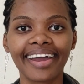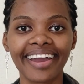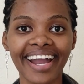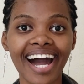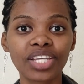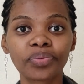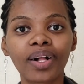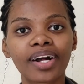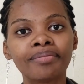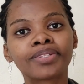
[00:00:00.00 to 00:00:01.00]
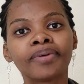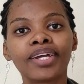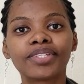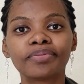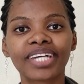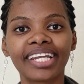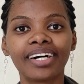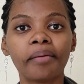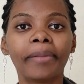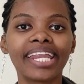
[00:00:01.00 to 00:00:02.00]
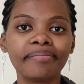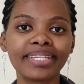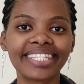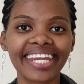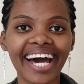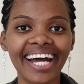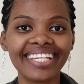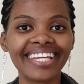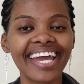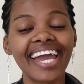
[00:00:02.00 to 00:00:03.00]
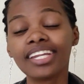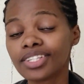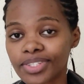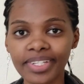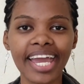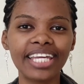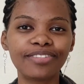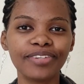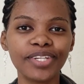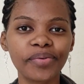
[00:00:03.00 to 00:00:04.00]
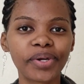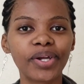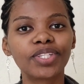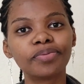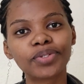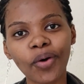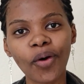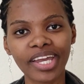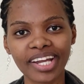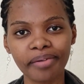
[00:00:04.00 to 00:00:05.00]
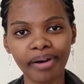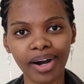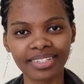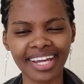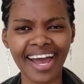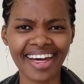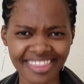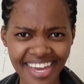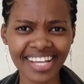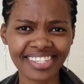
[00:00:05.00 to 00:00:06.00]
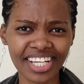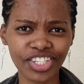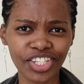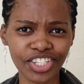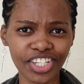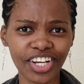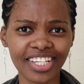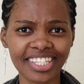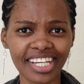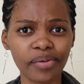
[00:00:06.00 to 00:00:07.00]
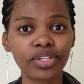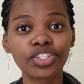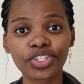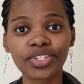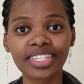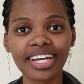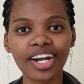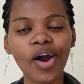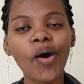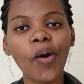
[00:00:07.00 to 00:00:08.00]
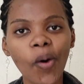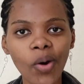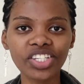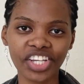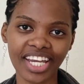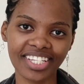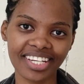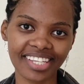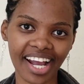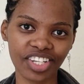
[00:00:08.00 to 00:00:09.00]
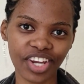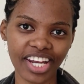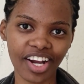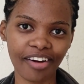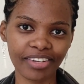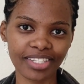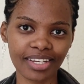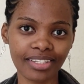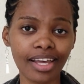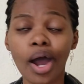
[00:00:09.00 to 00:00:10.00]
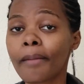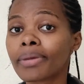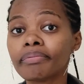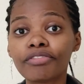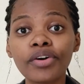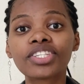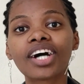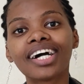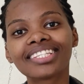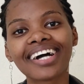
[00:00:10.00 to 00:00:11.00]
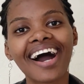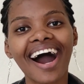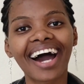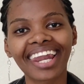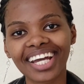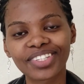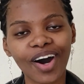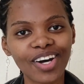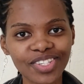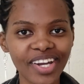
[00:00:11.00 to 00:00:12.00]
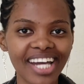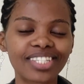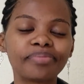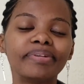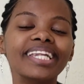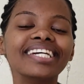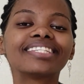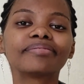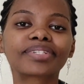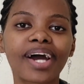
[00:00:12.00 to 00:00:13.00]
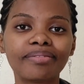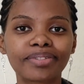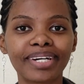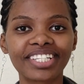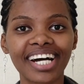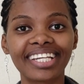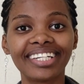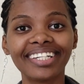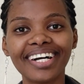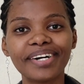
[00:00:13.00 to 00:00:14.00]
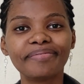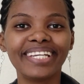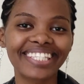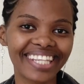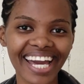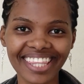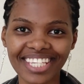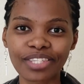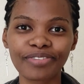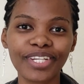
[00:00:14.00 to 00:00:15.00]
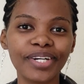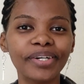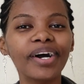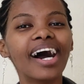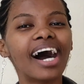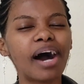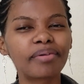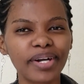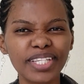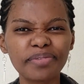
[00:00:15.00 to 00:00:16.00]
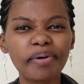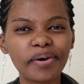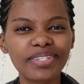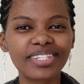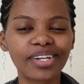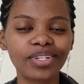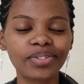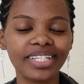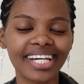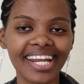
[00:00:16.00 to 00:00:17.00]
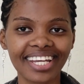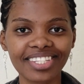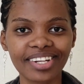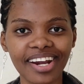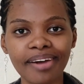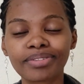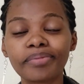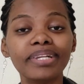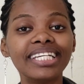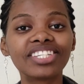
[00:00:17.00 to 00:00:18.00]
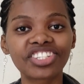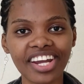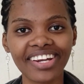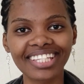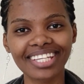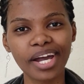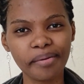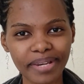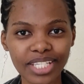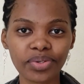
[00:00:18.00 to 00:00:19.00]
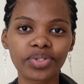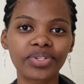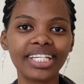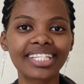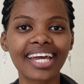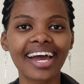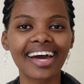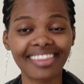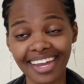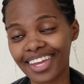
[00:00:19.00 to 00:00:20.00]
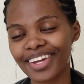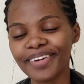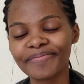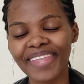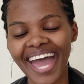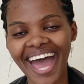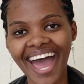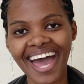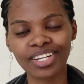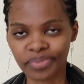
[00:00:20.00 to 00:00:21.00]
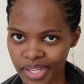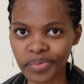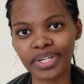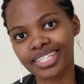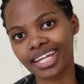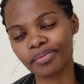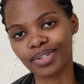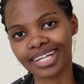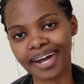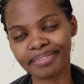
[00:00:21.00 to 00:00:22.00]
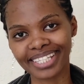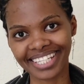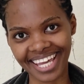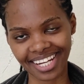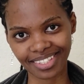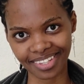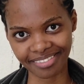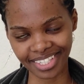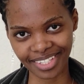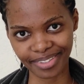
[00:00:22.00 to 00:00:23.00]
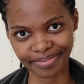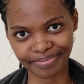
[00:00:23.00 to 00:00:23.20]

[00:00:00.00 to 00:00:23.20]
Hey guys, welcome to my YouTube channel. My name is Zenande, and in today's video we're going to be talking about things that you should consider when choosing or changing SAICA training officers. But before we start, I'd like to ask you guys to please subscribe to my channel. Please like this video. I'm going to post it on Twitter and Instagram, so please share it, please retweet. Thank you. And without wasting any more time, let's get into the video.